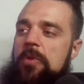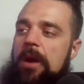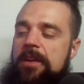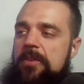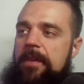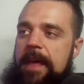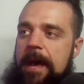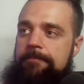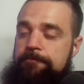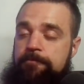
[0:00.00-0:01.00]
are doing
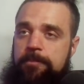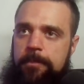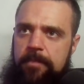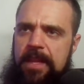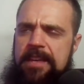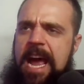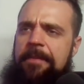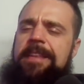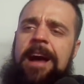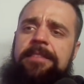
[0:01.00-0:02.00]
that. Now, the
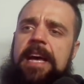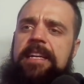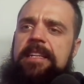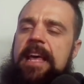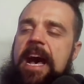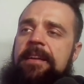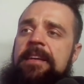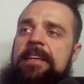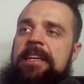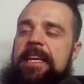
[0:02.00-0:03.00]
downside to that
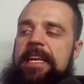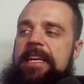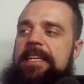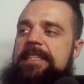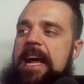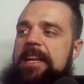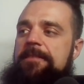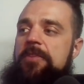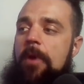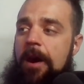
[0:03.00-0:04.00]
is that if
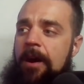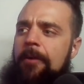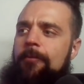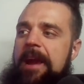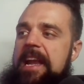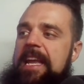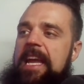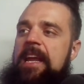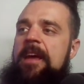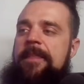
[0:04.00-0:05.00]
you are
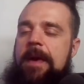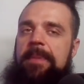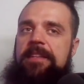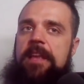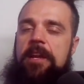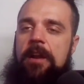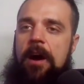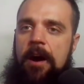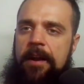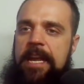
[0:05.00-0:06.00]
waiting, that means that you're
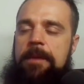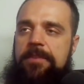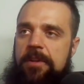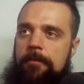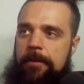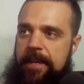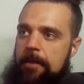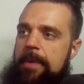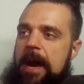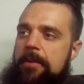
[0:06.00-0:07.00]
unable to
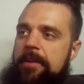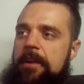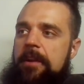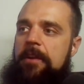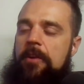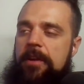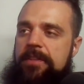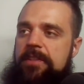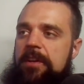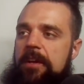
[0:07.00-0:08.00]
recompound your
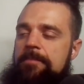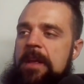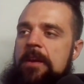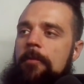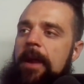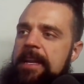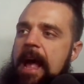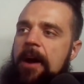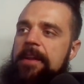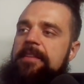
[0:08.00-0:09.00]
crystal. Right
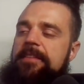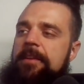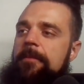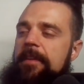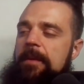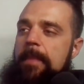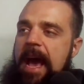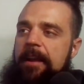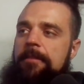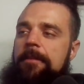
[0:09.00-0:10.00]
now, it doesn't really
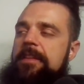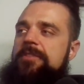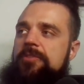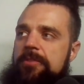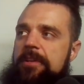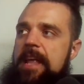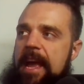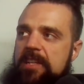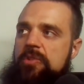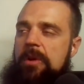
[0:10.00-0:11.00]
matter for this Jewel and
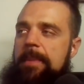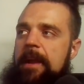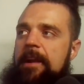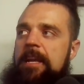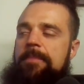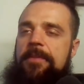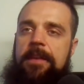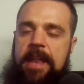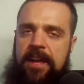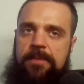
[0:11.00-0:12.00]
X Jewel pairing, but the
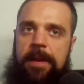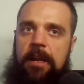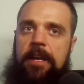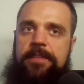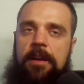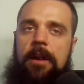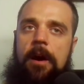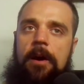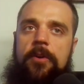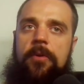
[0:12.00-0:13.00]
next pairings are
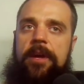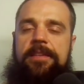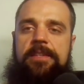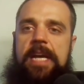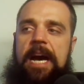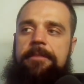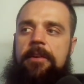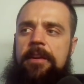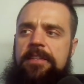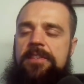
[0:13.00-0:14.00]
all going to have
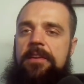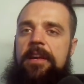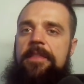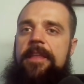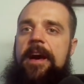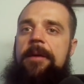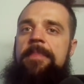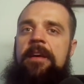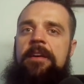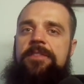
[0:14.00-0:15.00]
crystal in them.
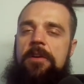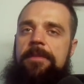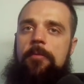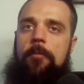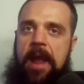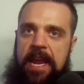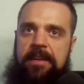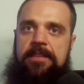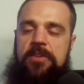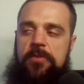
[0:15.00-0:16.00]
So if you wait
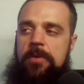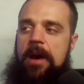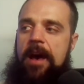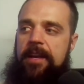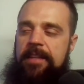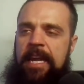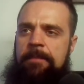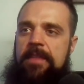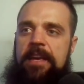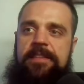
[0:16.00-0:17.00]
to
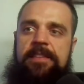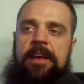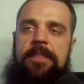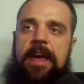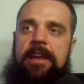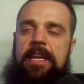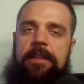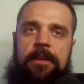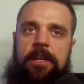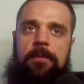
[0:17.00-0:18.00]
claim this, then
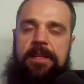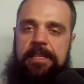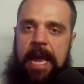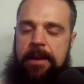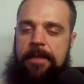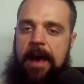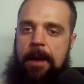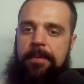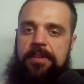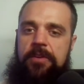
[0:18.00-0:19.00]
either you're missing out on the
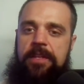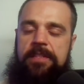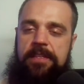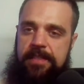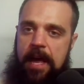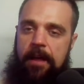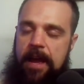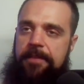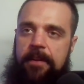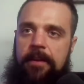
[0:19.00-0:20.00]
opportunities to sell
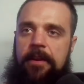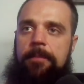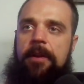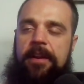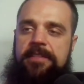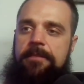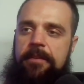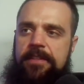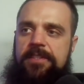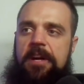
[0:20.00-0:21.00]
at the current price of
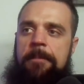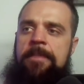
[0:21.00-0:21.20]
crystal,